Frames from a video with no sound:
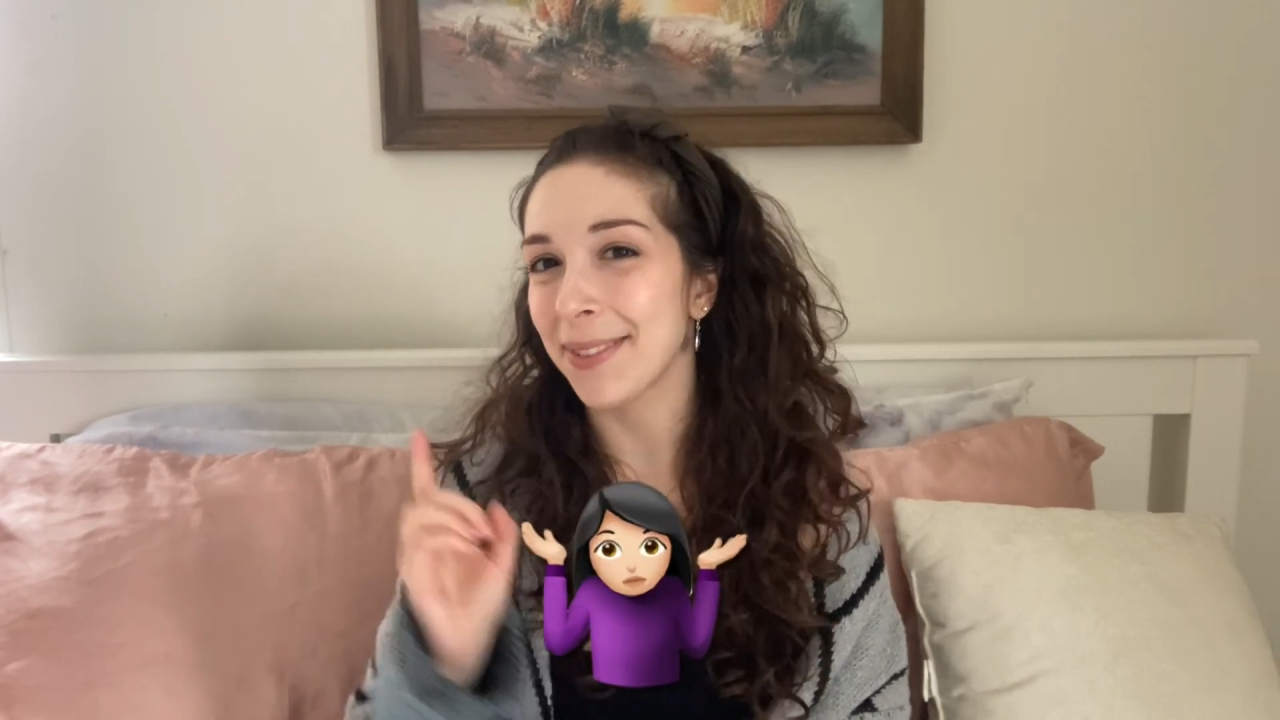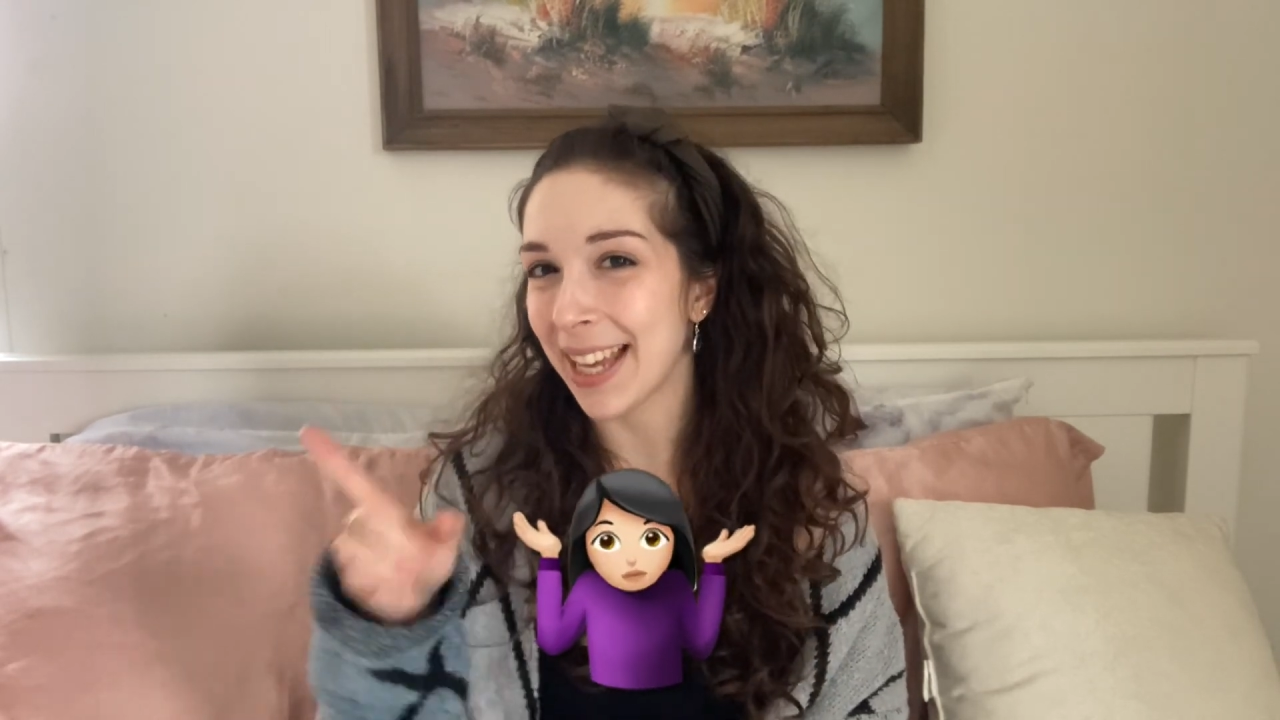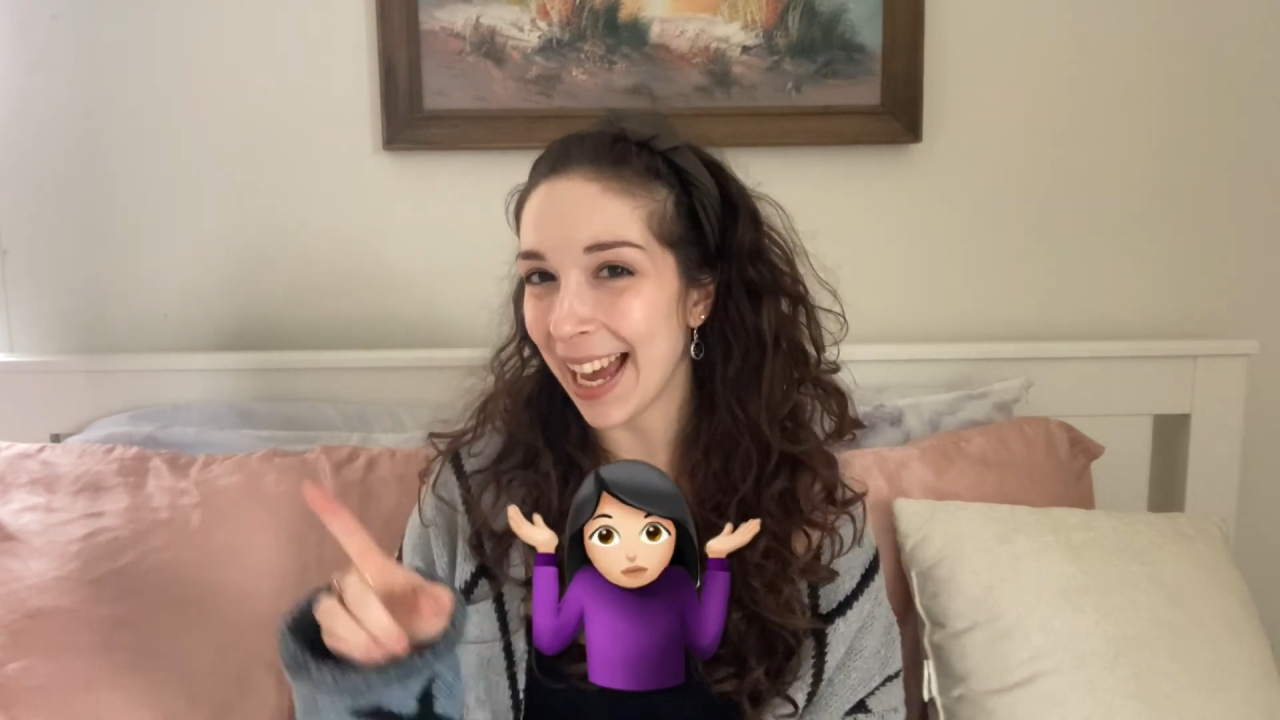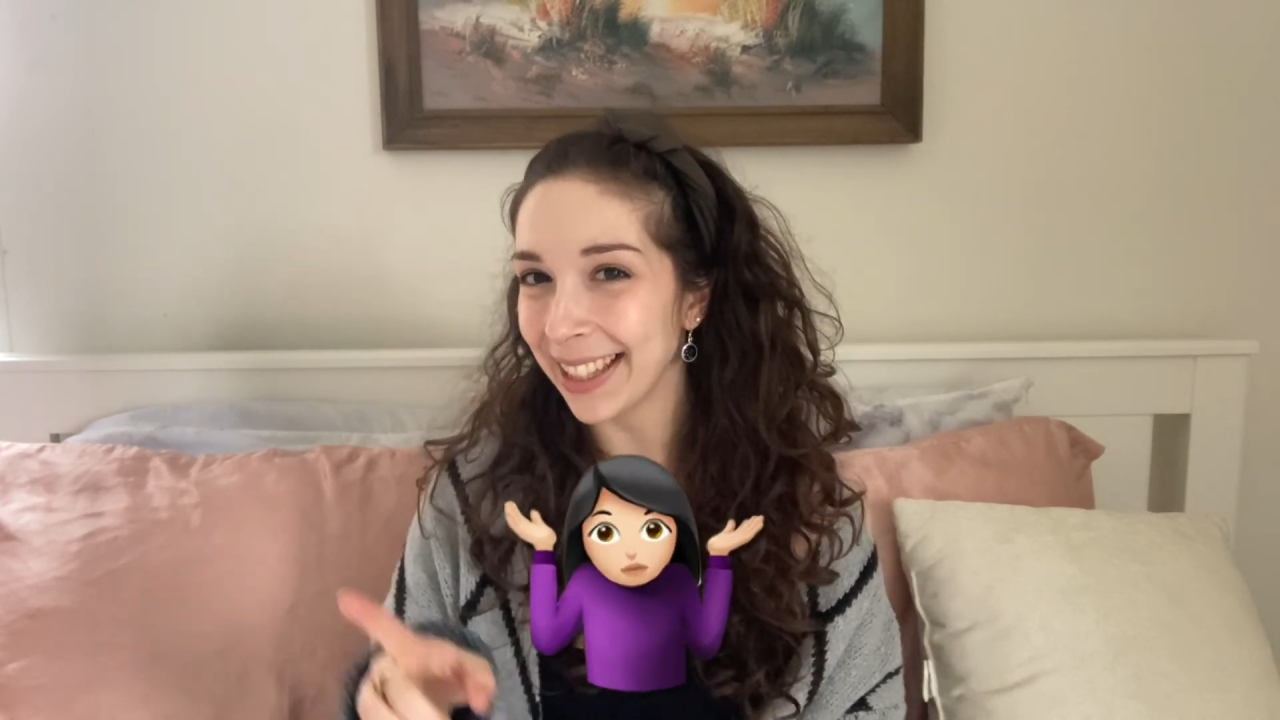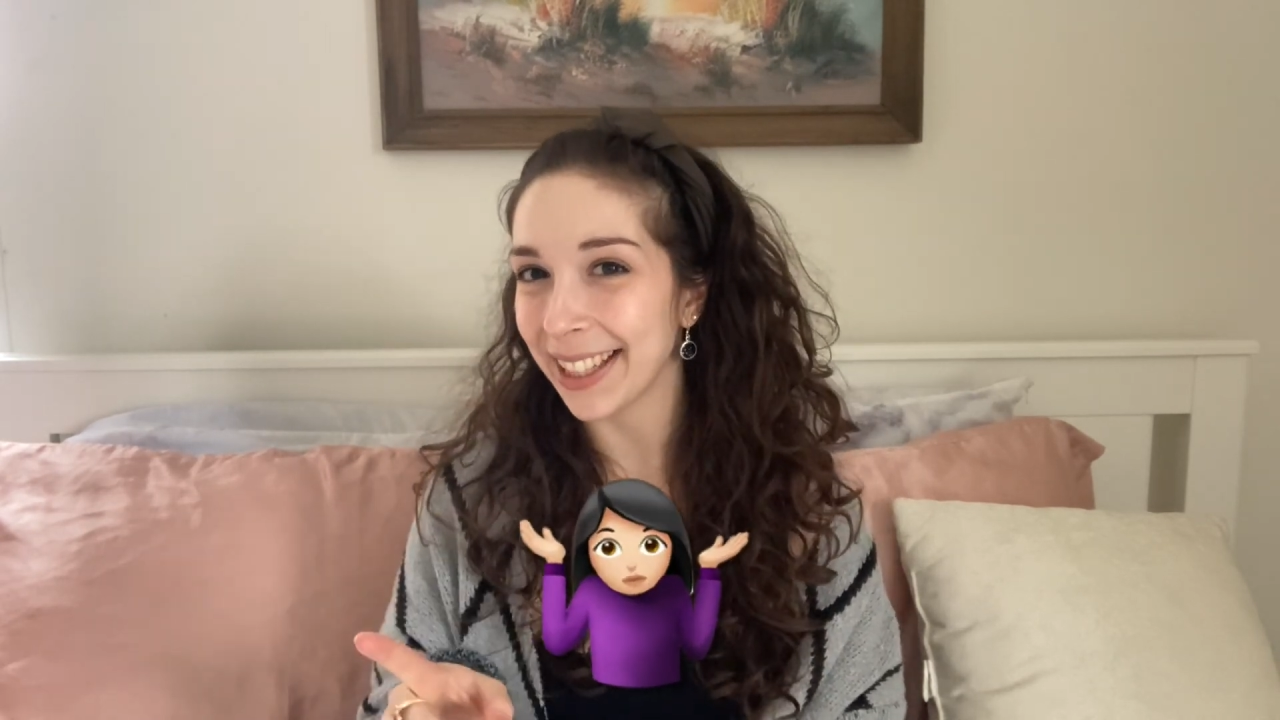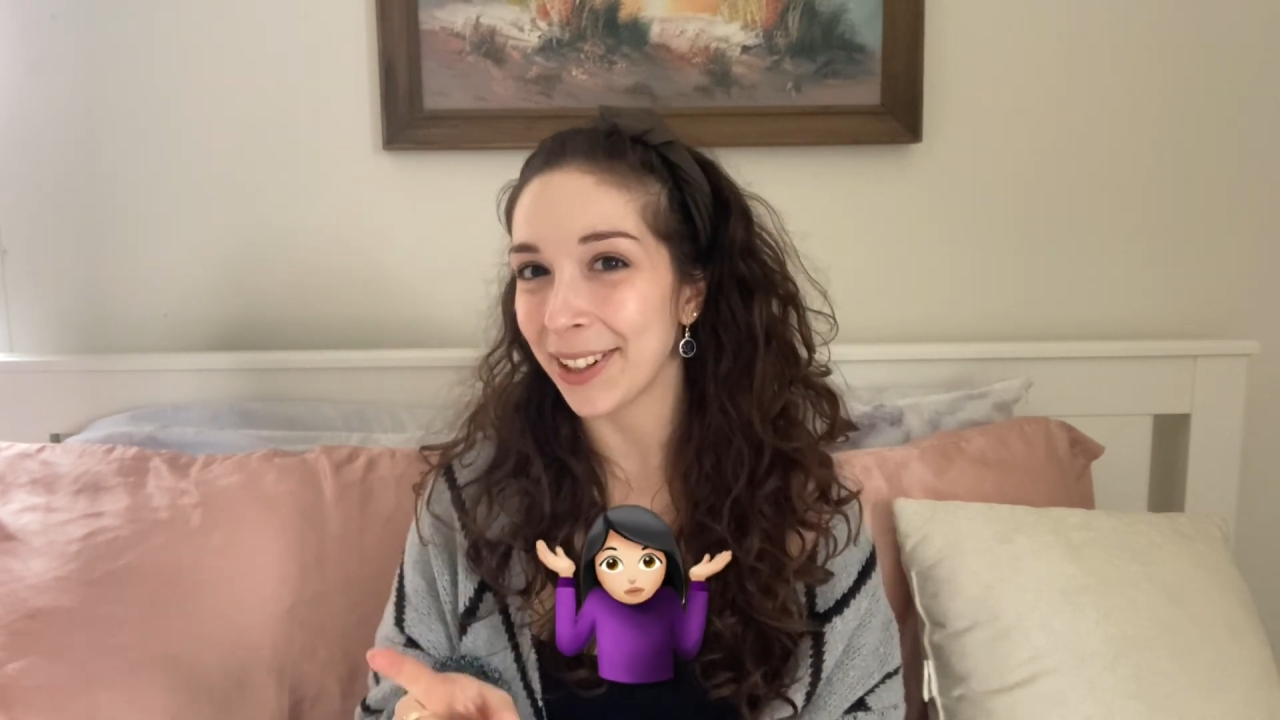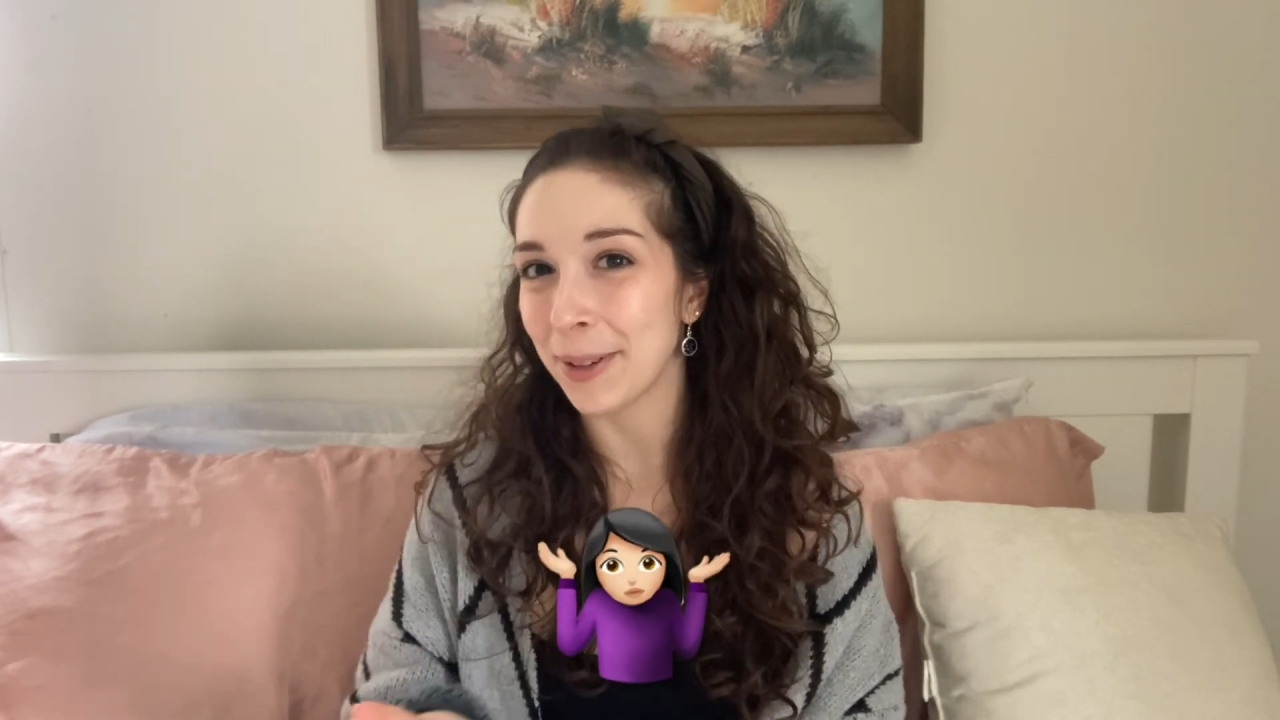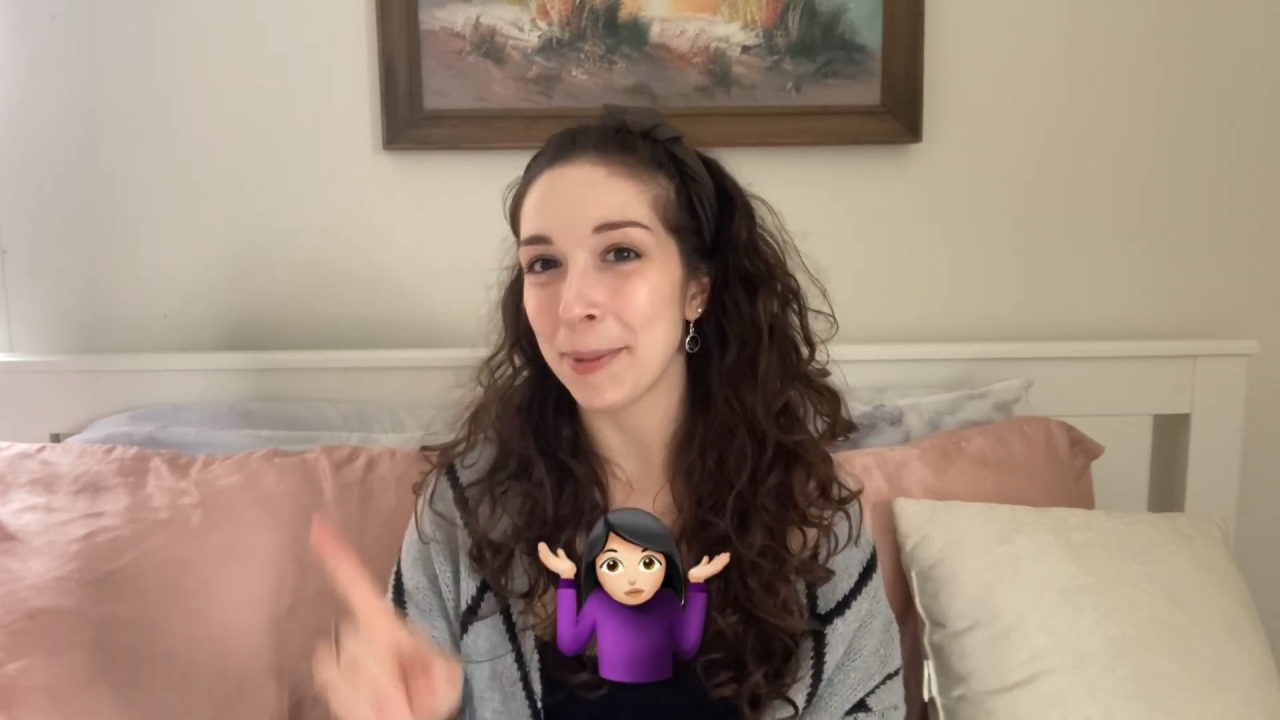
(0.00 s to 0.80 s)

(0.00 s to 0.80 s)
cat litter